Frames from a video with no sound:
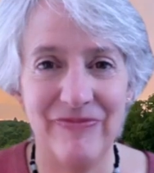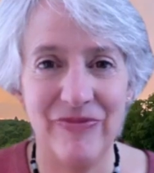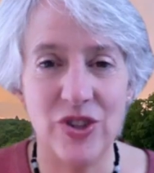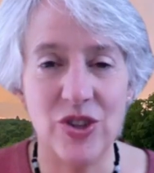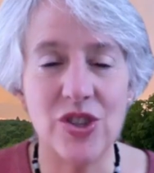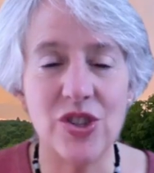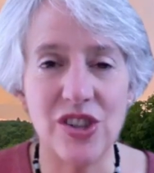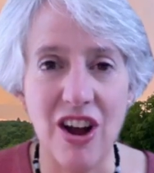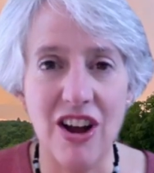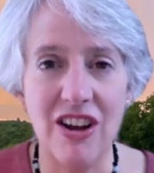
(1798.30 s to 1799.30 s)
There's a
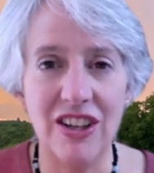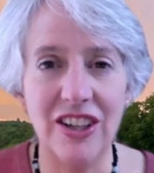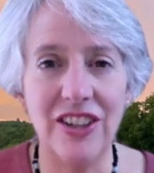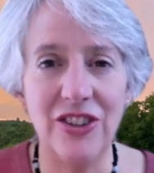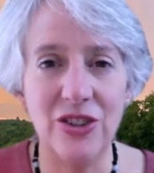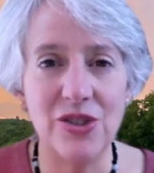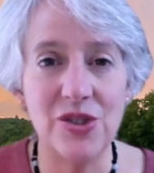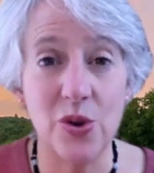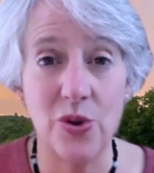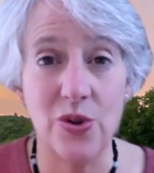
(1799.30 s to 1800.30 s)
song in your
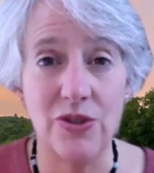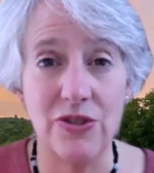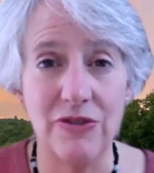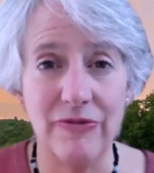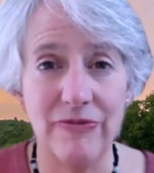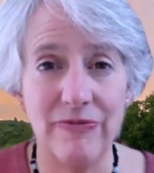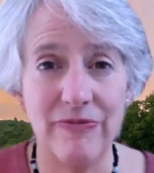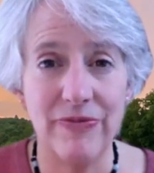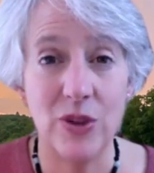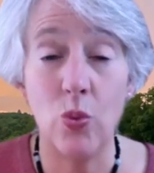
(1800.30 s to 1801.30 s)
soul
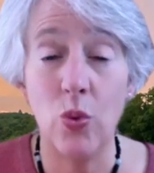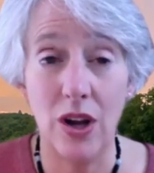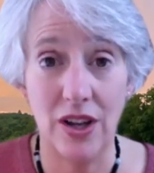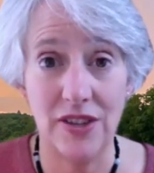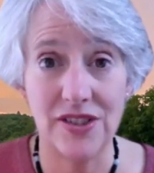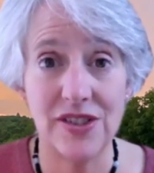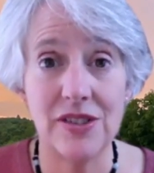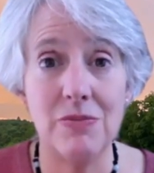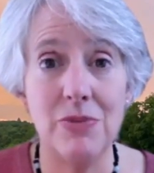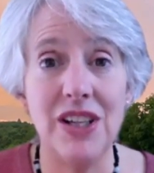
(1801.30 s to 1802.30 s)
that wants
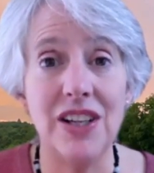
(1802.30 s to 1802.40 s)
to be